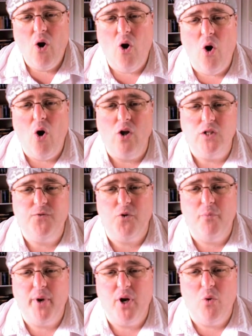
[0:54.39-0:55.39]
Calls for
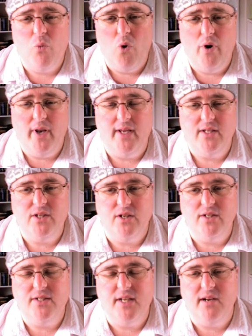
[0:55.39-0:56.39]
bigger warnings
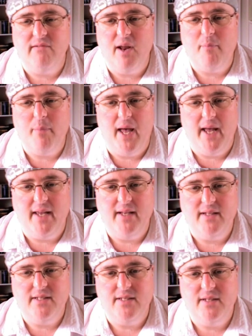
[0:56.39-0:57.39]
on cigarette
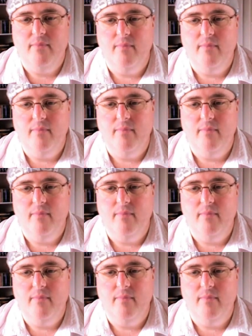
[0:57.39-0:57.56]
packets.